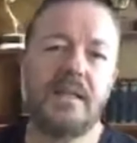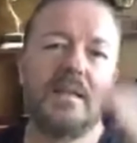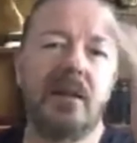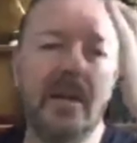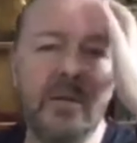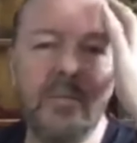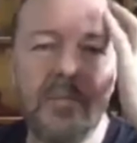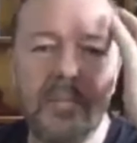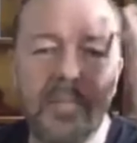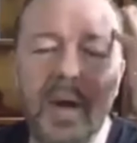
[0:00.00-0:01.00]
That's what you
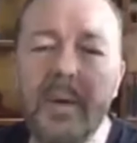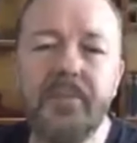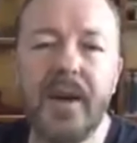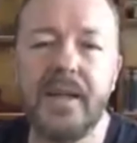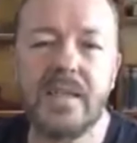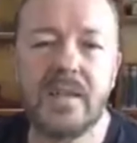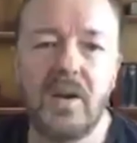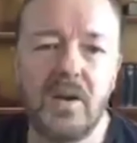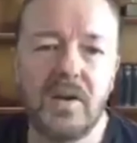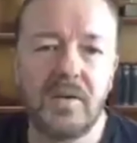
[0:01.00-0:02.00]
do. Retweet this.
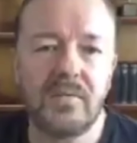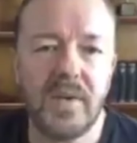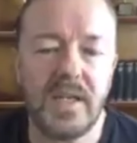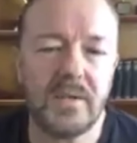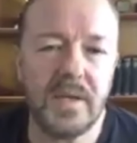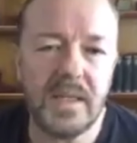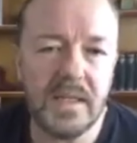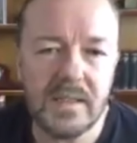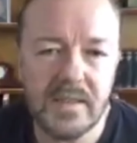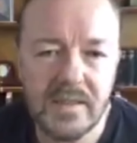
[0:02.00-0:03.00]
Buy a
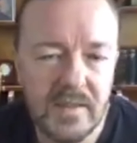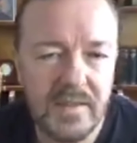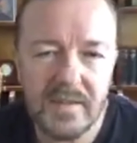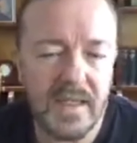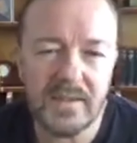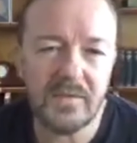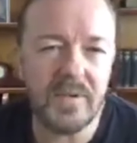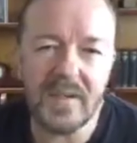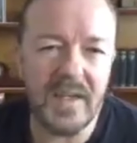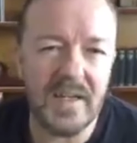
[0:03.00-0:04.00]
Brent song,
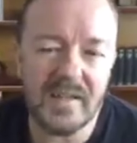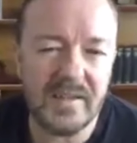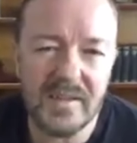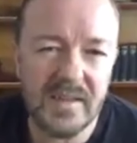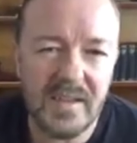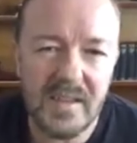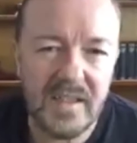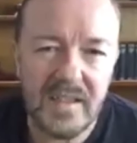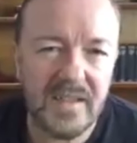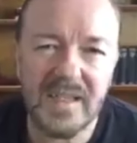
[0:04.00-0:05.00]
retweet this.
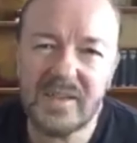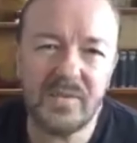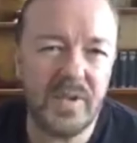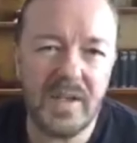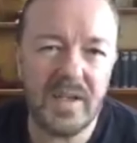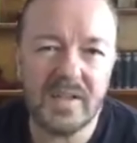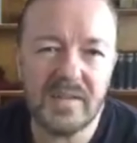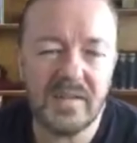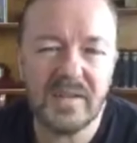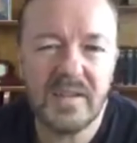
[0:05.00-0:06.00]
That's all I ask.
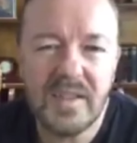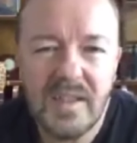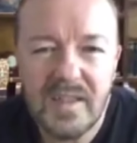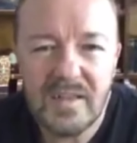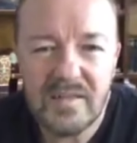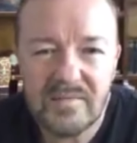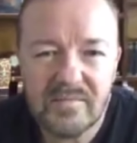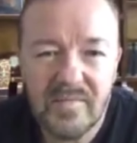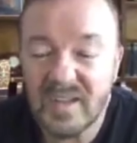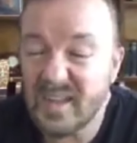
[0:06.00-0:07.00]
That's all I
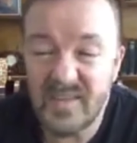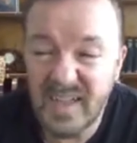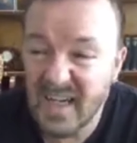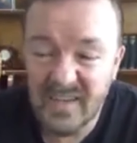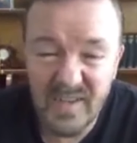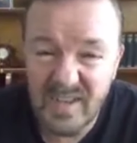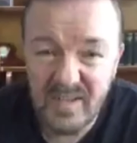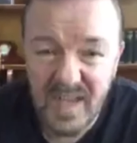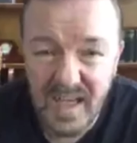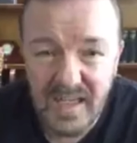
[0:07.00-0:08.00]
ask.
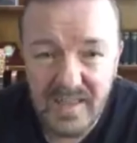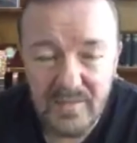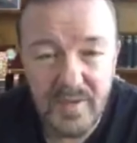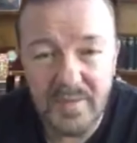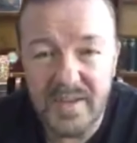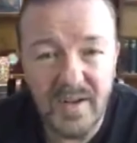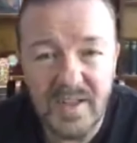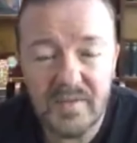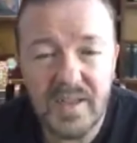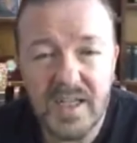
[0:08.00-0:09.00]
I don't even care
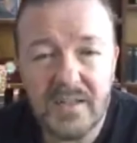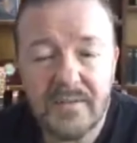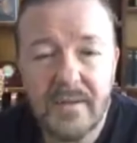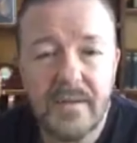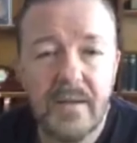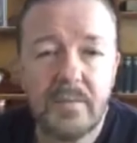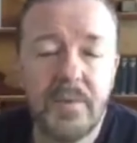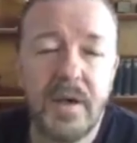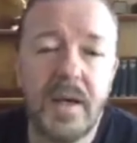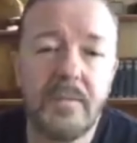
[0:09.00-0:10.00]
if you do that, but
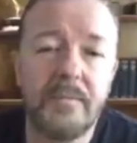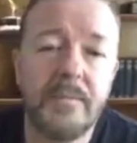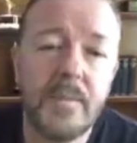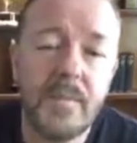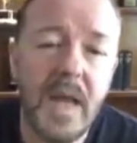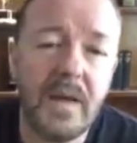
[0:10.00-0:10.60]
it'd be nice, wouldn't it?